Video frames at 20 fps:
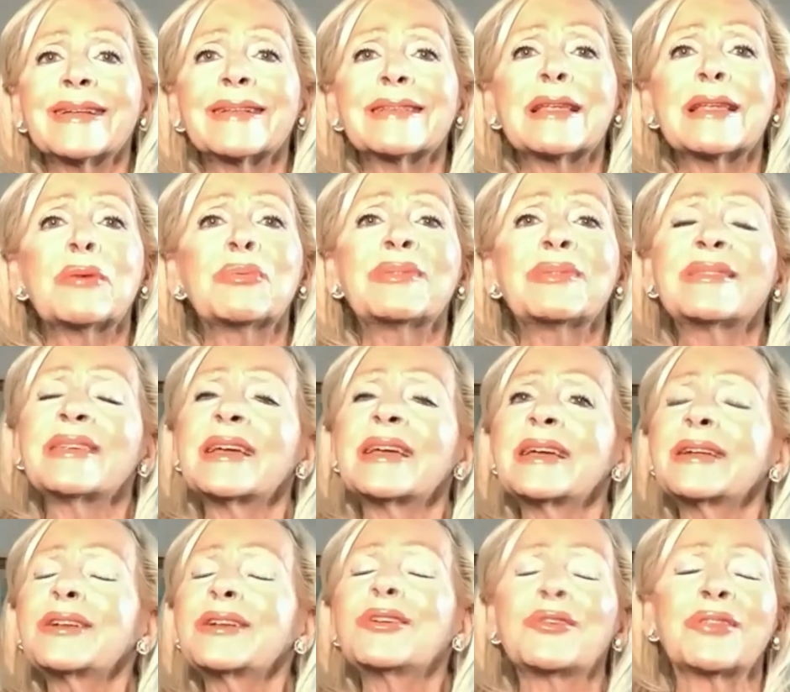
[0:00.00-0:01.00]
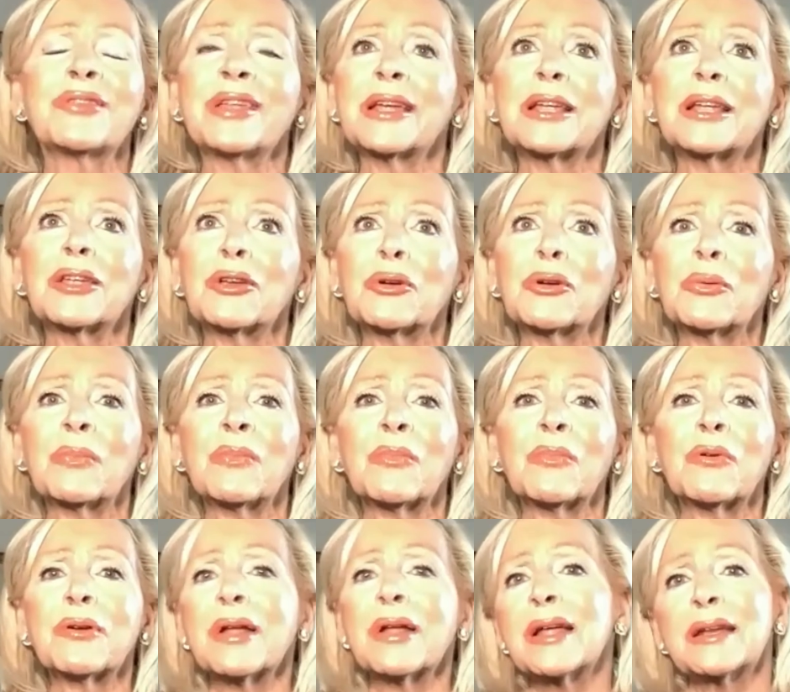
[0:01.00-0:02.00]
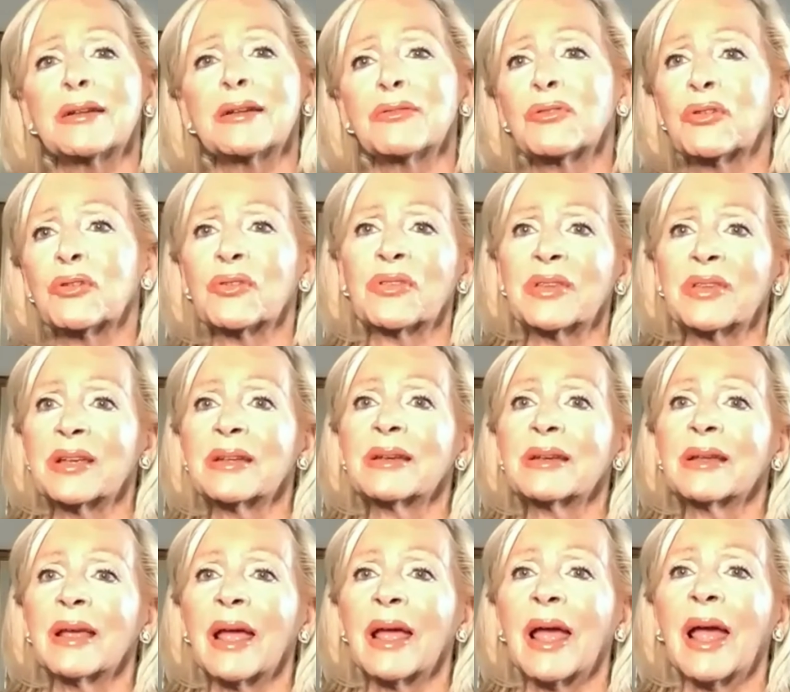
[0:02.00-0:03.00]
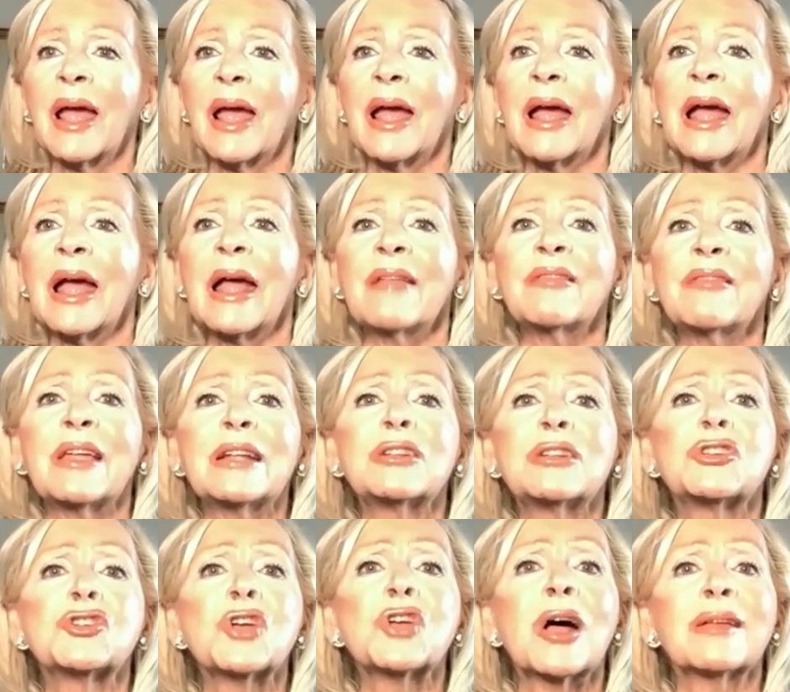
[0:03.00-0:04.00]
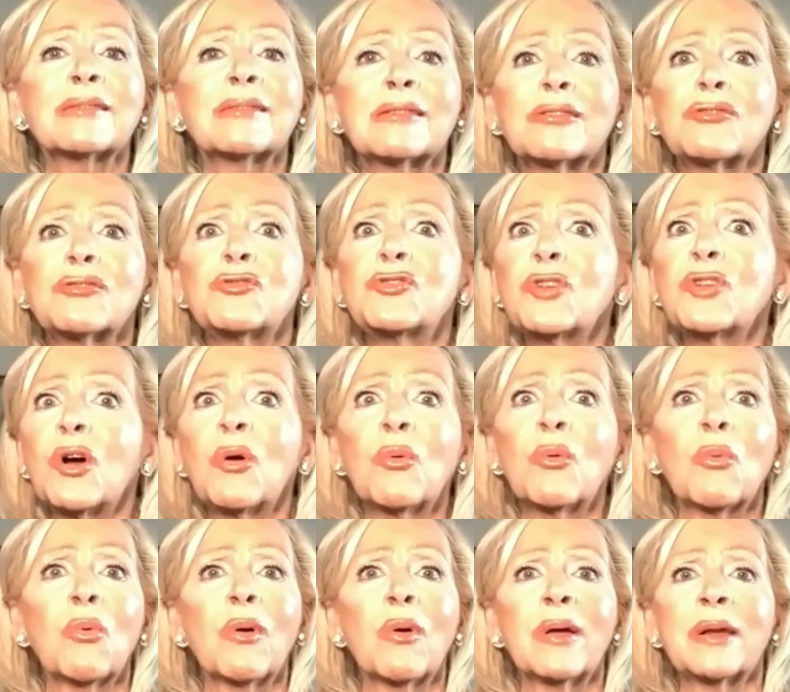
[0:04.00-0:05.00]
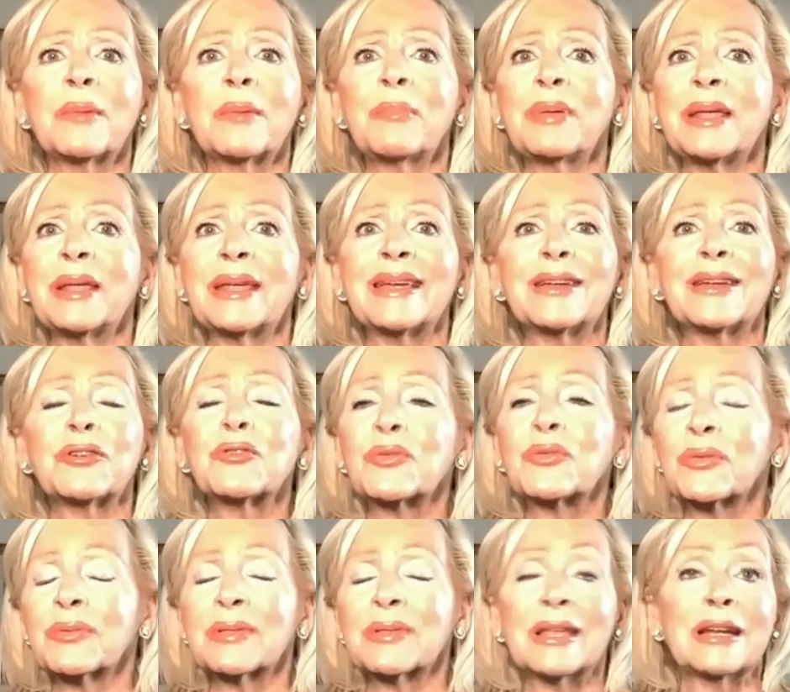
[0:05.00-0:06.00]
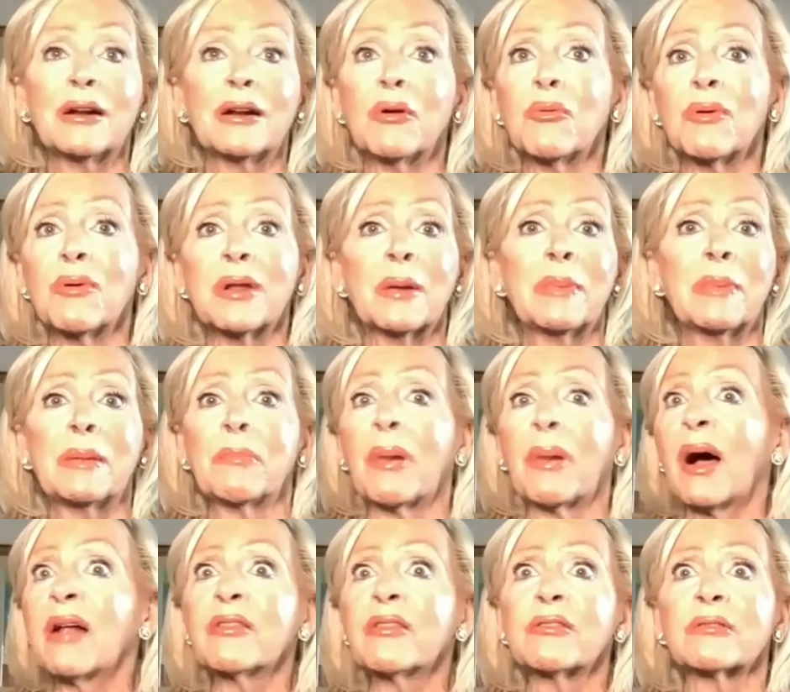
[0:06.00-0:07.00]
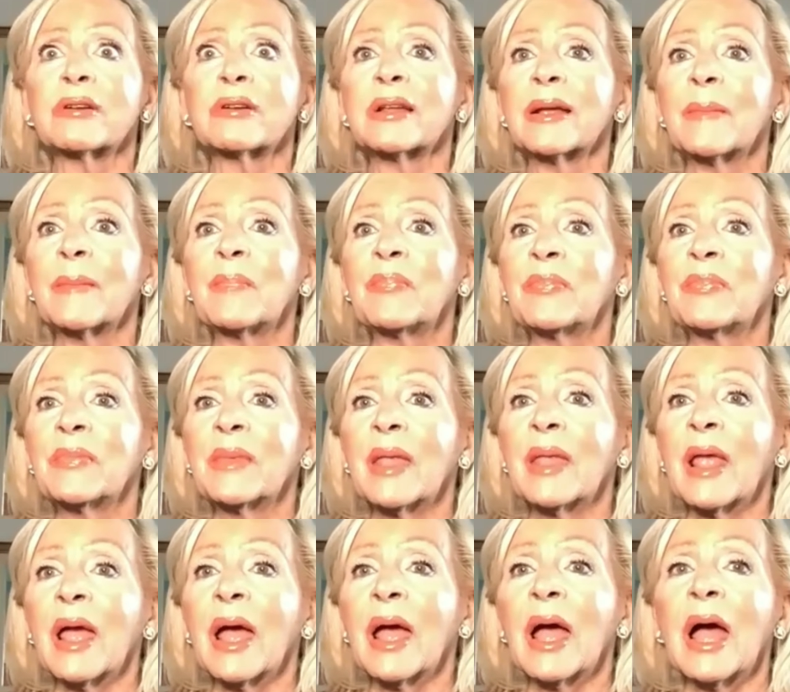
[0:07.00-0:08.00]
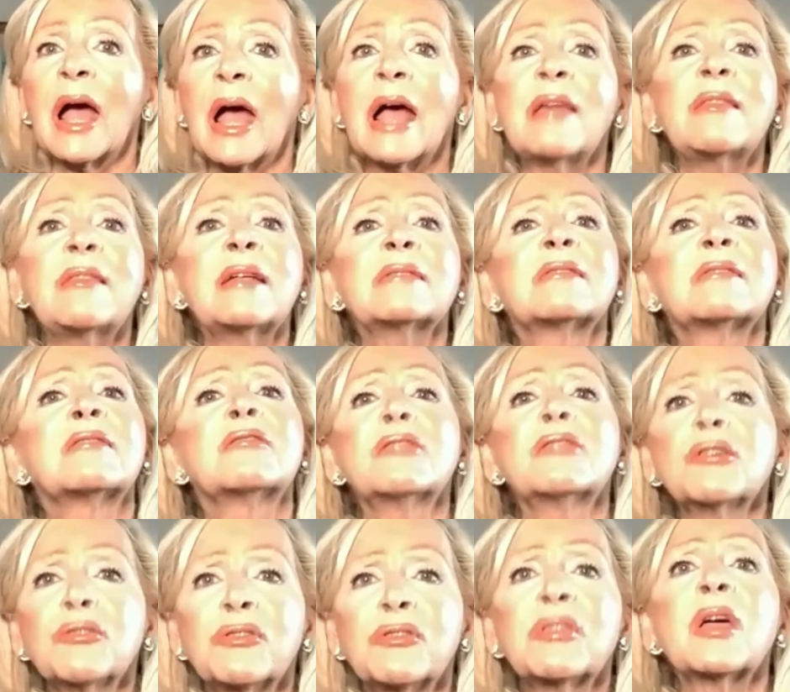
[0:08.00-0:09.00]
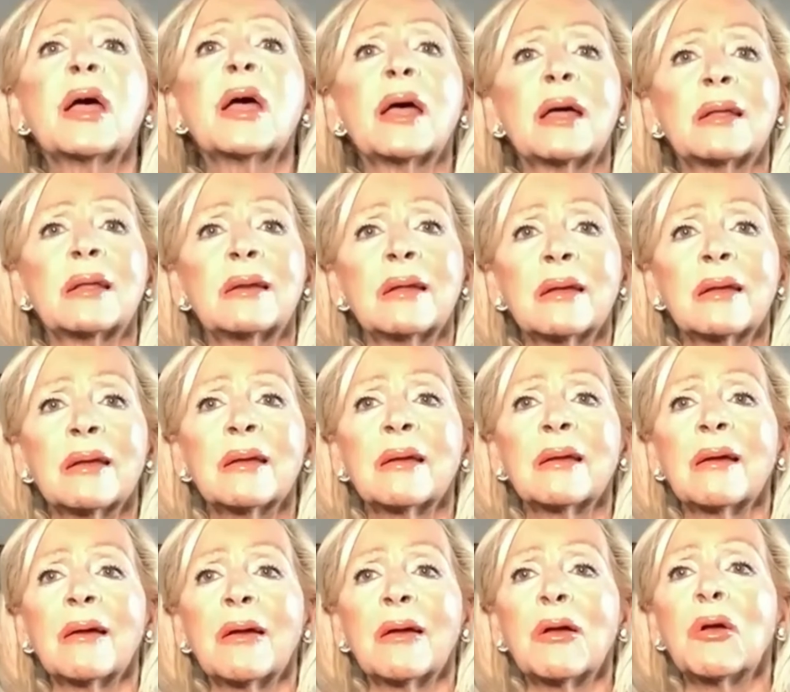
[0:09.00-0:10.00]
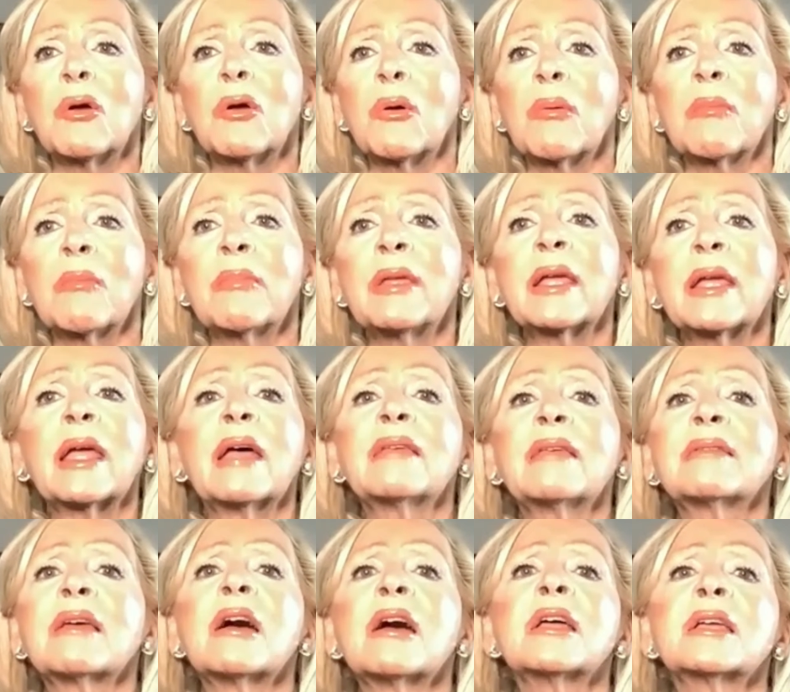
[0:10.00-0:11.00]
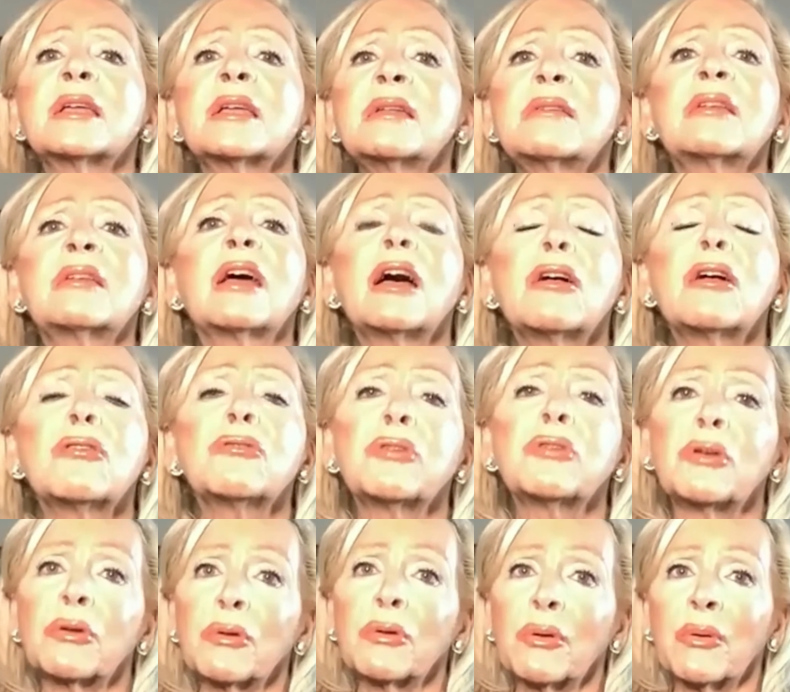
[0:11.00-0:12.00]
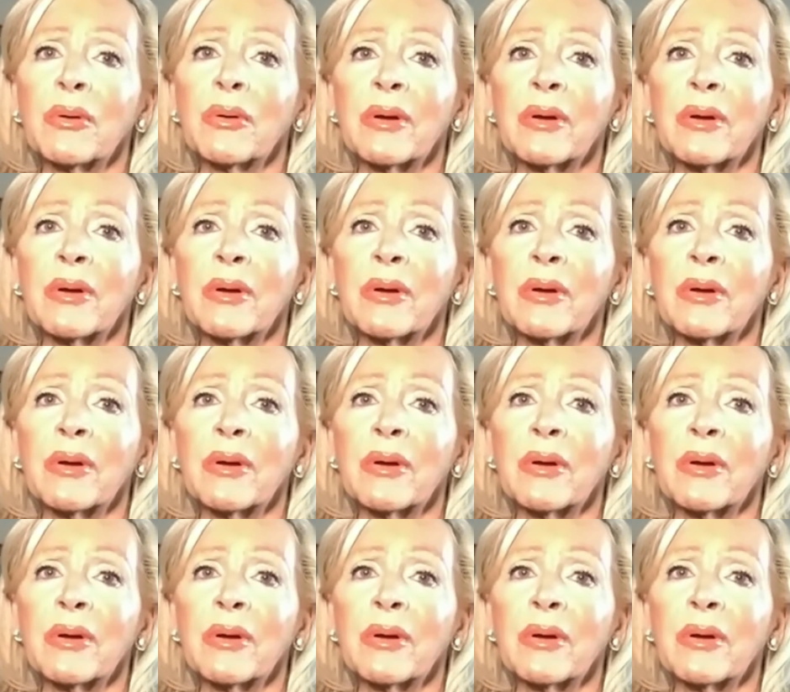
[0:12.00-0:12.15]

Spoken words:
they would say, no, thank you, we're not interested. They just don't want to be interested. They don't want to be bothered. And that's so sad, because I can tell you,